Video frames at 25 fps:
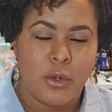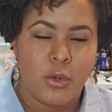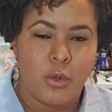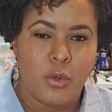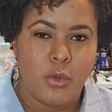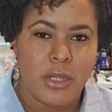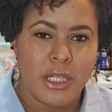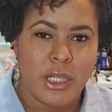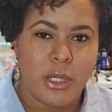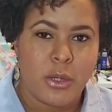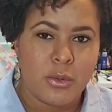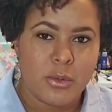
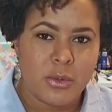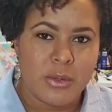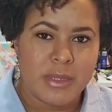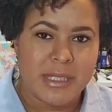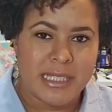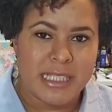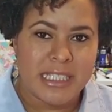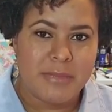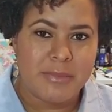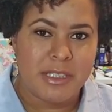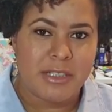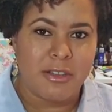we don't
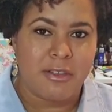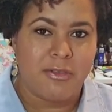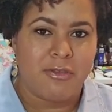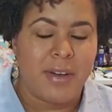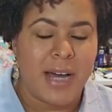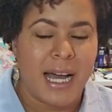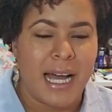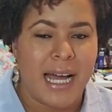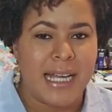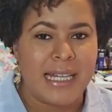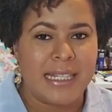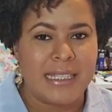seem to
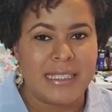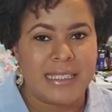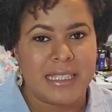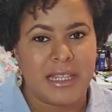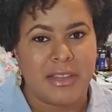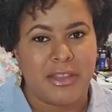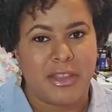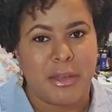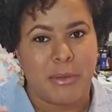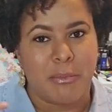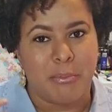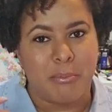find
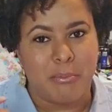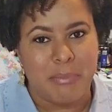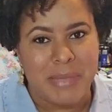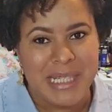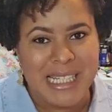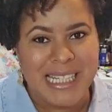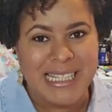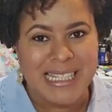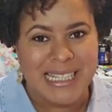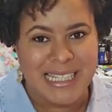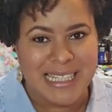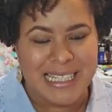the
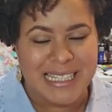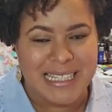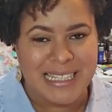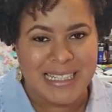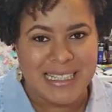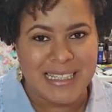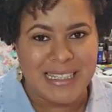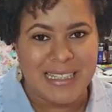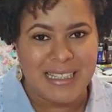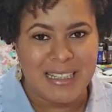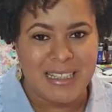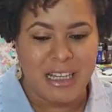
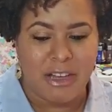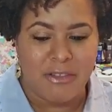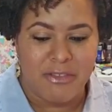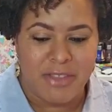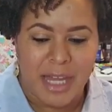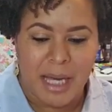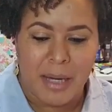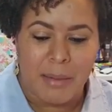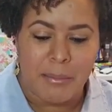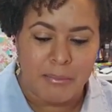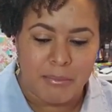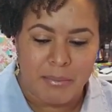meaning of
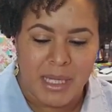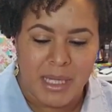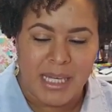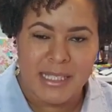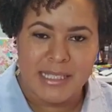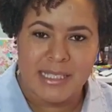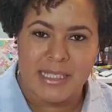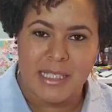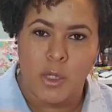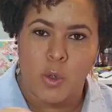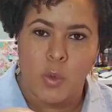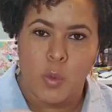that
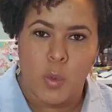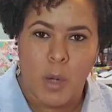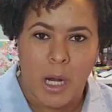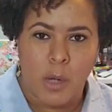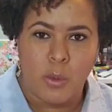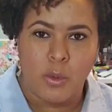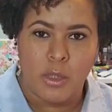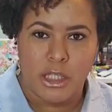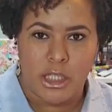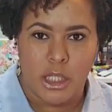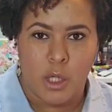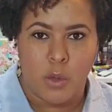mess and
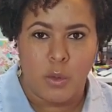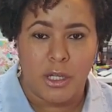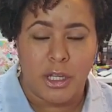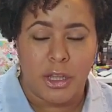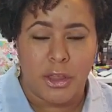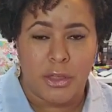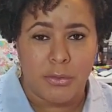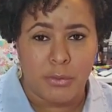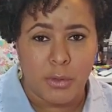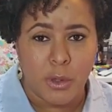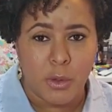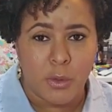why we're
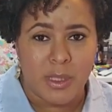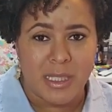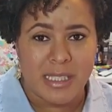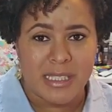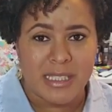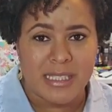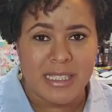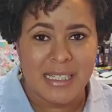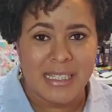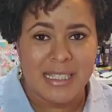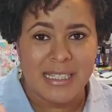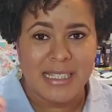going through
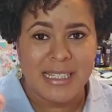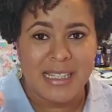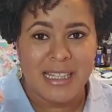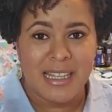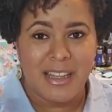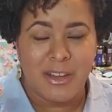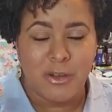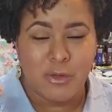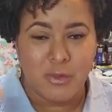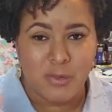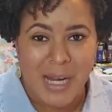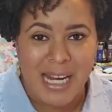it
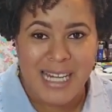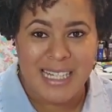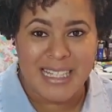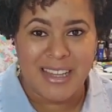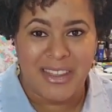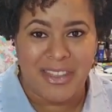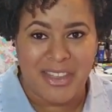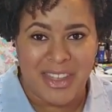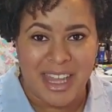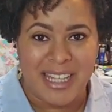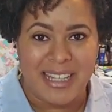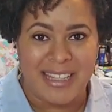right
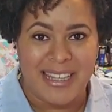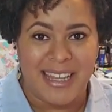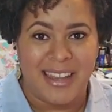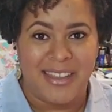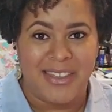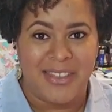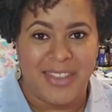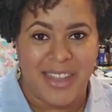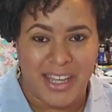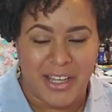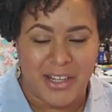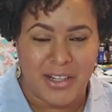then
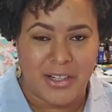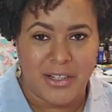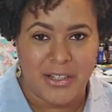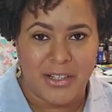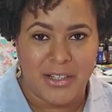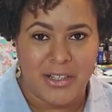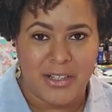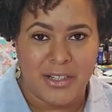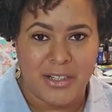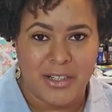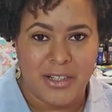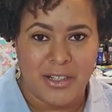and
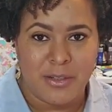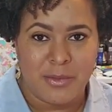there.